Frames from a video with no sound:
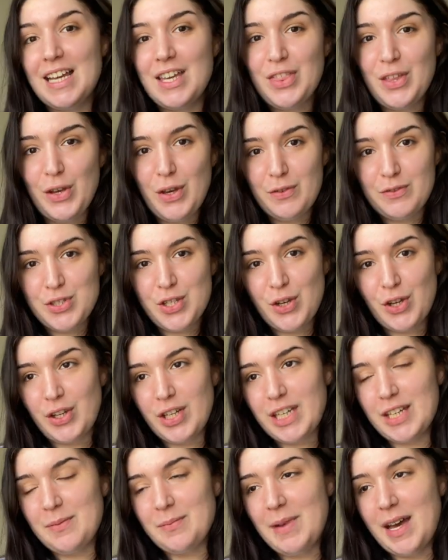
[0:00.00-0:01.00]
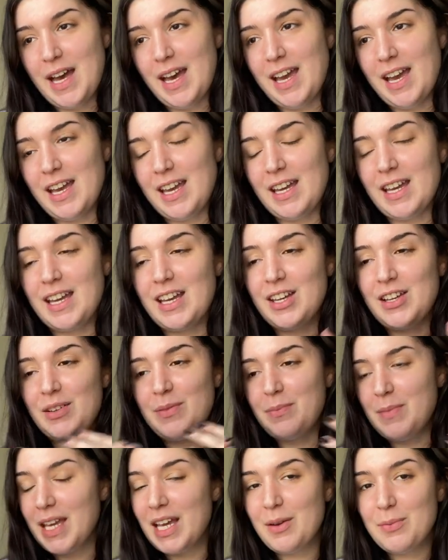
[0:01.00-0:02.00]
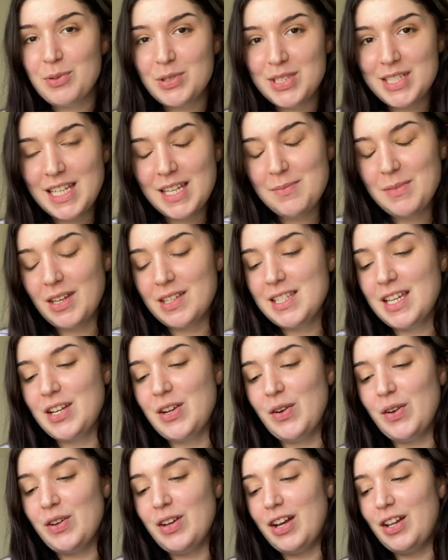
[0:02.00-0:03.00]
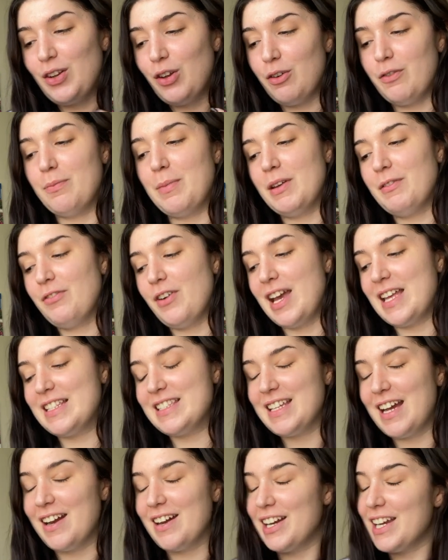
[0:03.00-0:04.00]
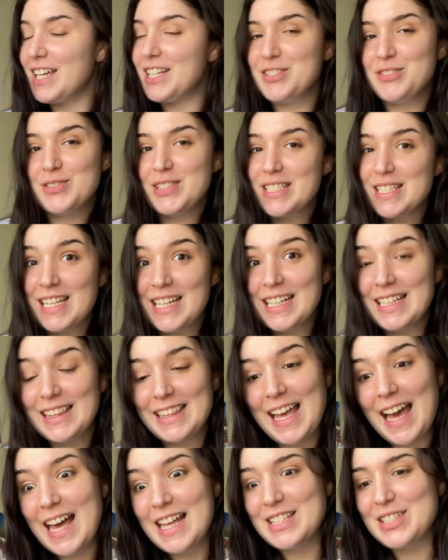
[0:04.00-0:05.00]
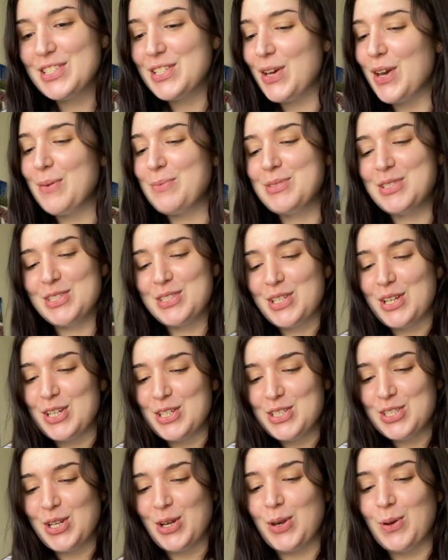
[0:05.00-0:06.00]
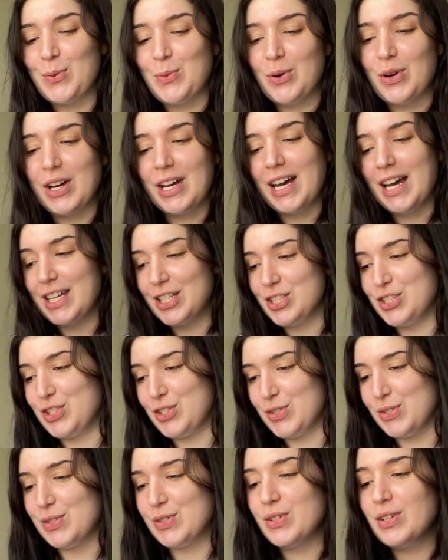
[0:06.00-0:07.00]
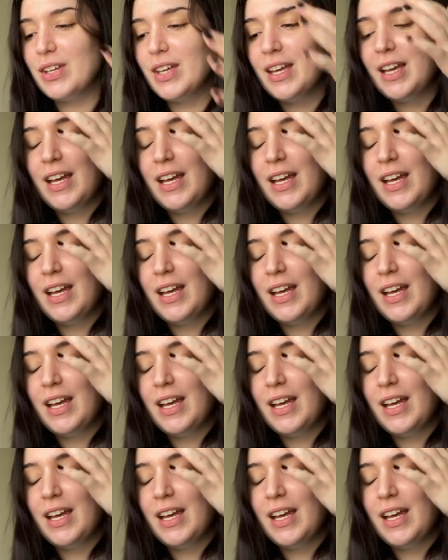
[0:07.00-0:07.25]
I thought of sharing my makeup routine because I know a lot of my friends are interested in that. So I'm just gonna show what I do.